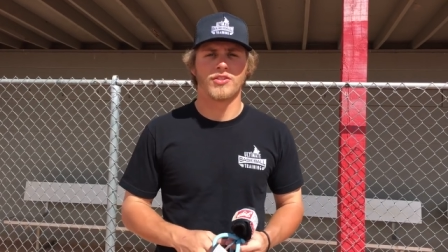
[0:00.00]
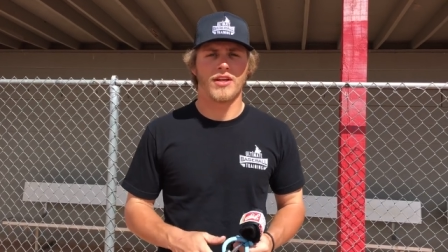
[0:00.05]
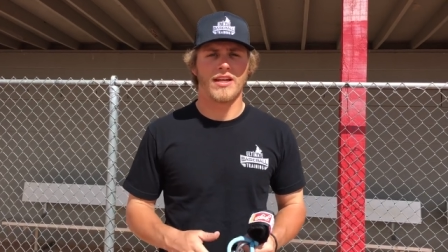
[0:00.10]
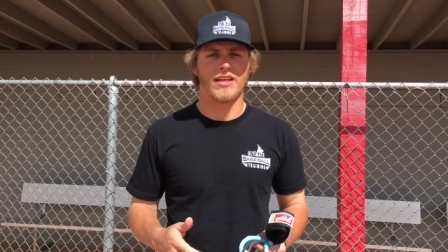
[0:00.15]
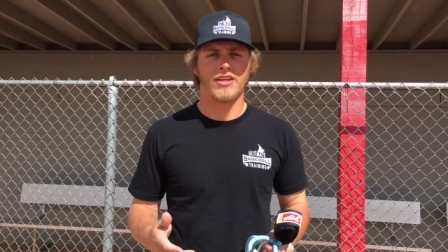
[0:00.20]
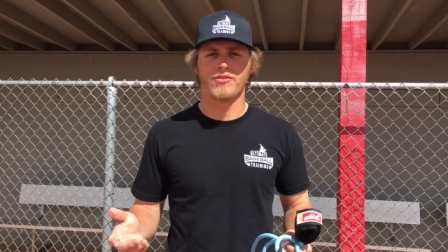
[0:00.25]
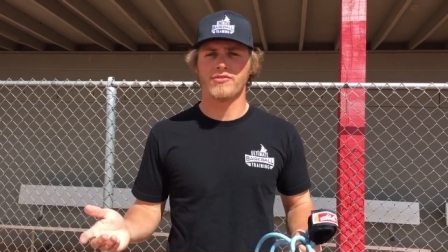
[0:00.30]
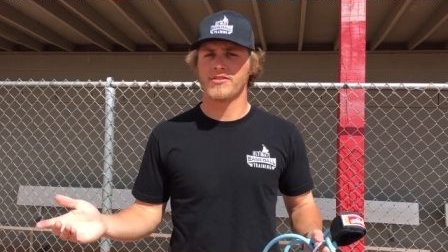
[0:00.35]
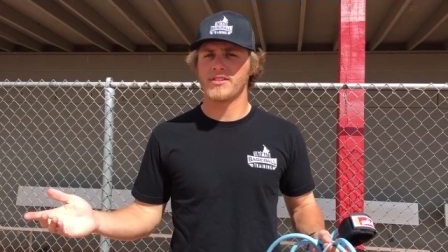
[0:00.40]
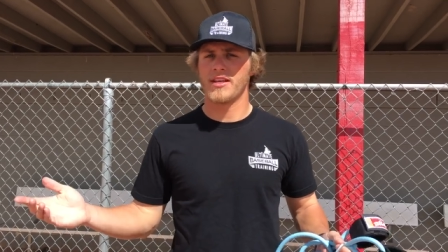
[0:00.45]
and I
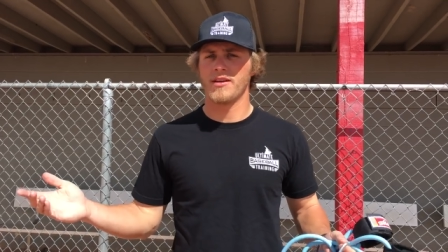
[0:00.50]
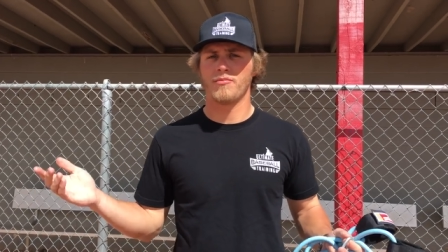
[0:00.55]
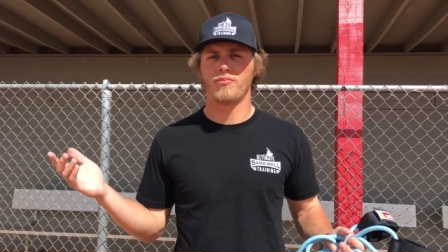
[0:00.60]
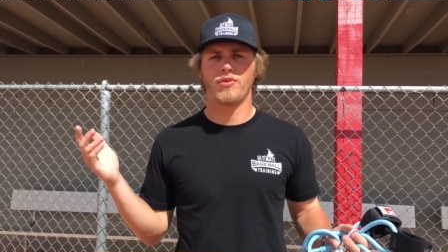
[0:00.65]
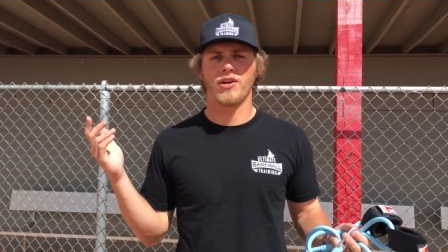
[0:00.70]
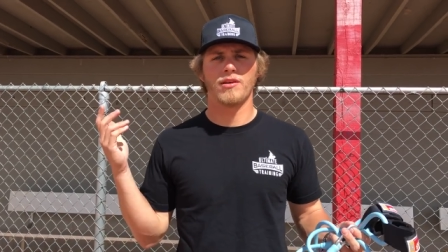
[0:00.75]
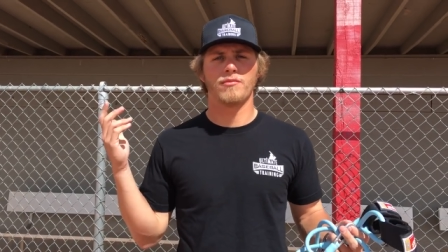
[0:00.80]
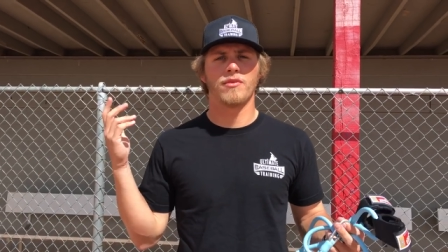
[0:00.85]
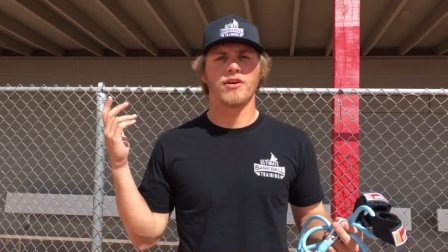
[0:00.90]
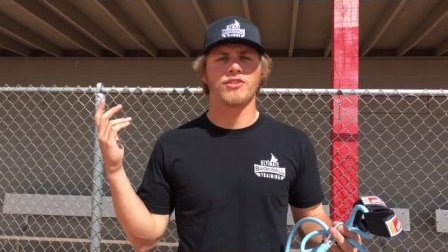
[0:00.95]
use them
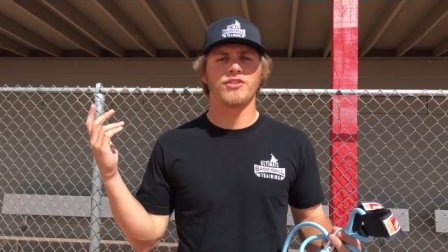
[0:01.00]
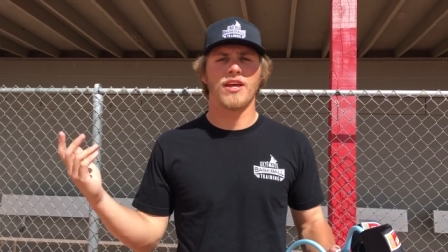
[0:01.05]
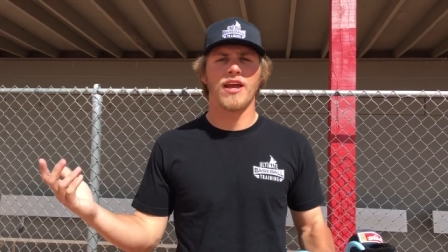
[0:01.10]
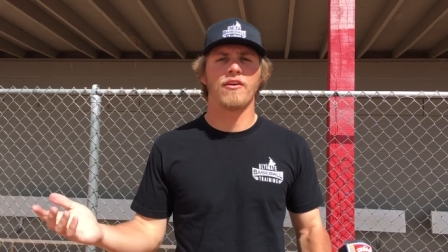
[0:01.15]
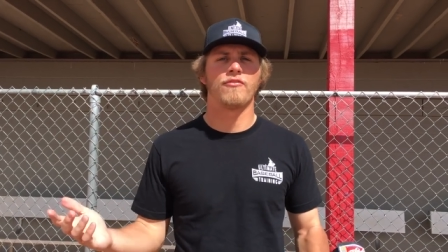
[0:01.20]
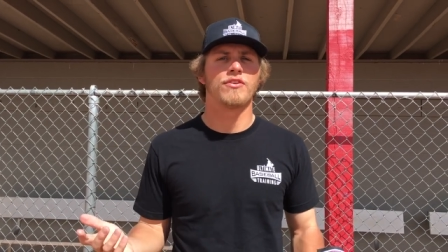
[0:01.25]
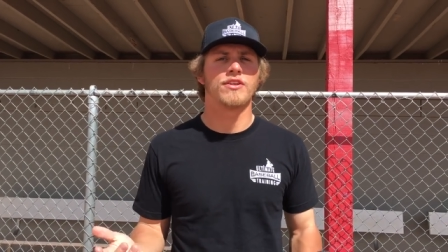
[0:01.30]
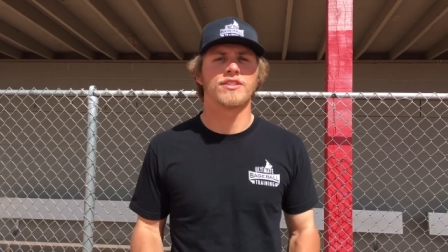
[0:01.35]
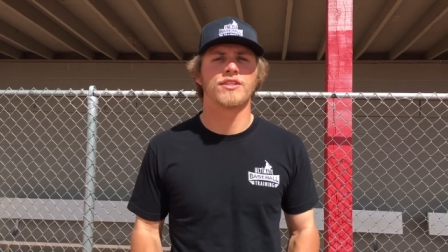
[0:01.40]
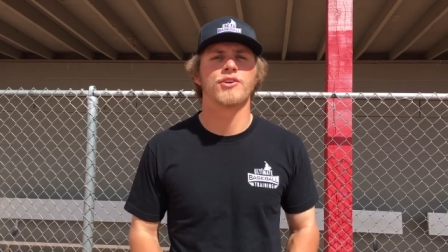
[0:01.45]
pretty much
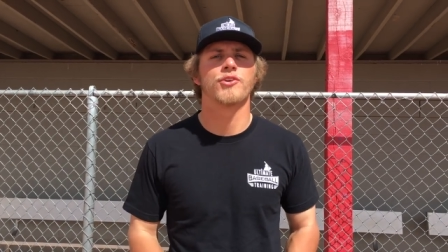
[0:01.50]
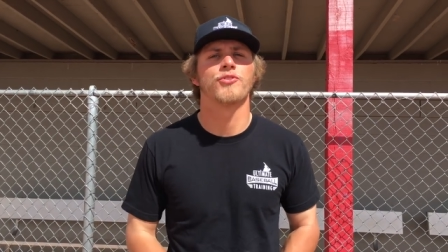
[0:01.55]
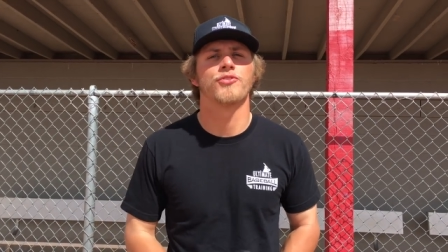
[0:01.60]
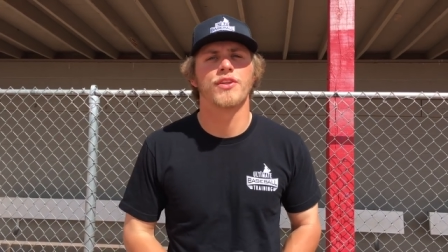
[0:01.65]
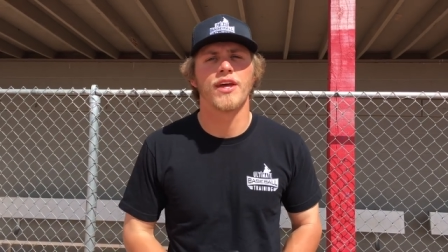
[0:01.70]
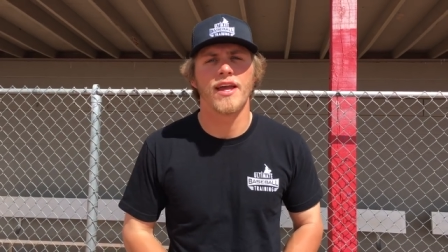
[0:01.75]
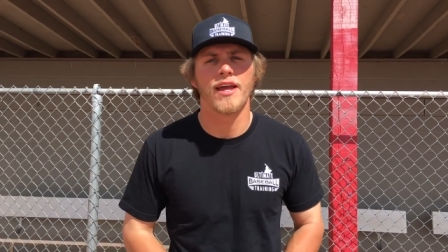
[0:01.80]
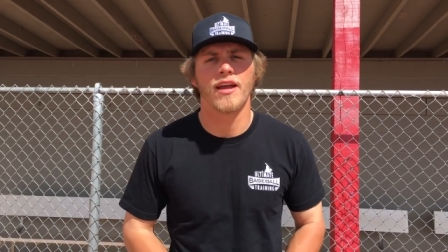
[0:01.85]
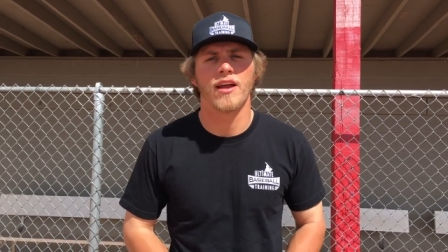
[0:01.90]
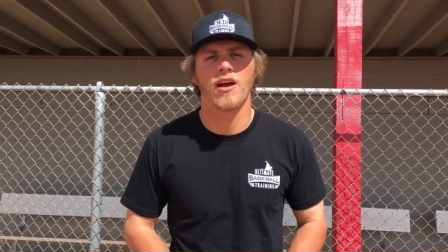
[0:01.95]
every single
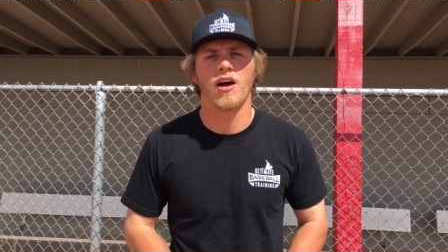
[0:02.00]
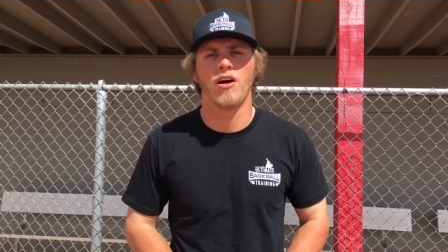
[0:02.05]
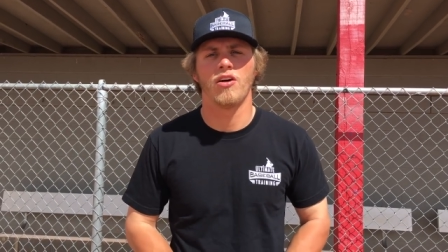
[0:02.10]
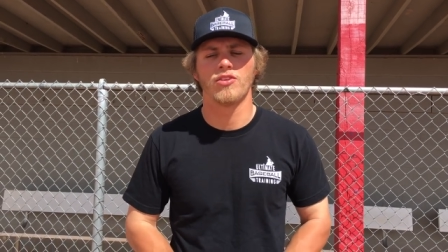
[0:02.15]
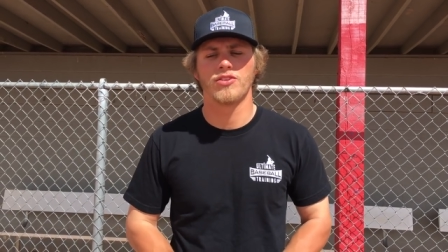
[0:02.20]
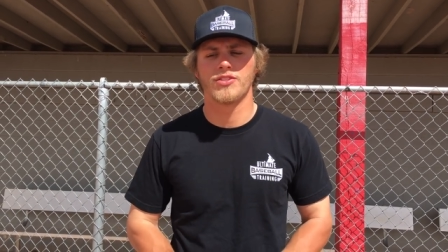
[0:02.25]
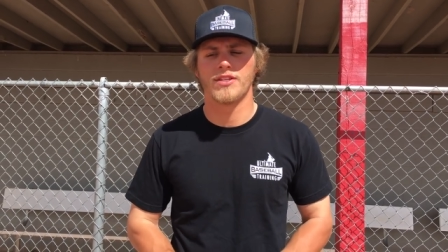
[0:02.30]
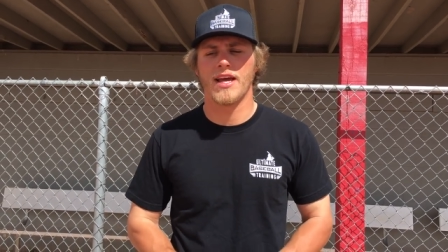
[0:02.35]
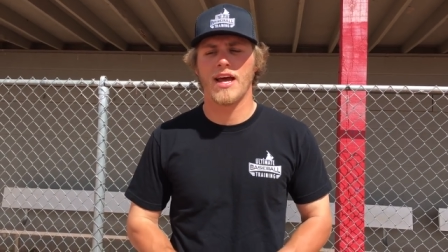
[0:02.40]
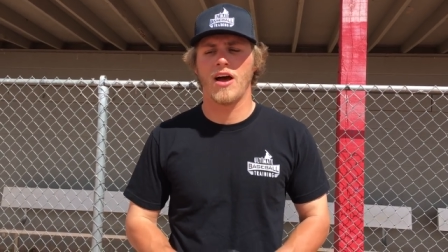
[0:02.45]
day in
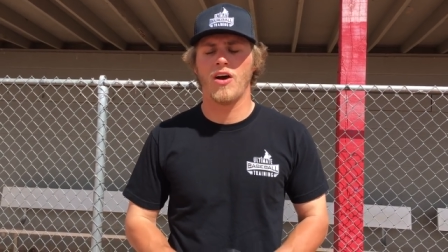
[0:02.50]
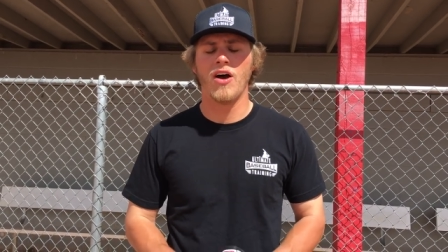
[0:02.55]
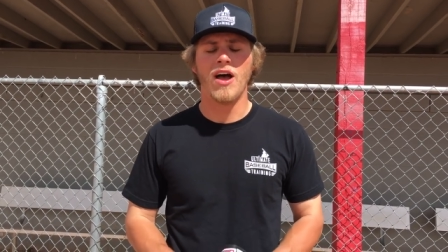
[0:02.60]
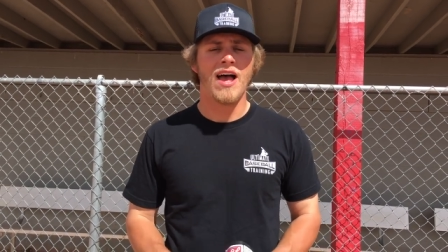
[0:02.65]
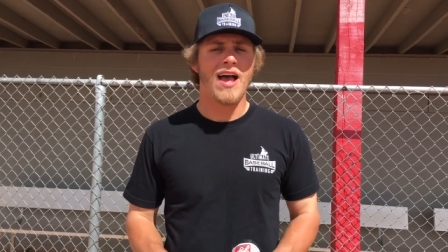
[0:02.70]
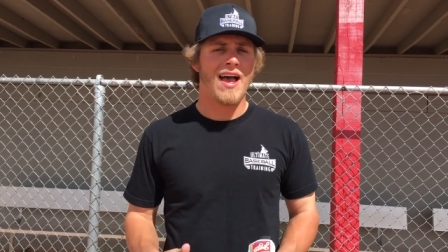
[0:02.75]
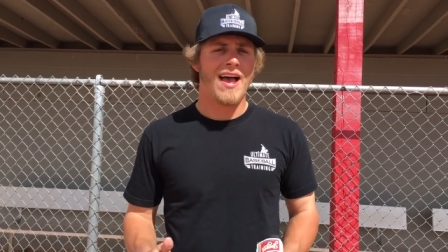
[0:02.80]
college now.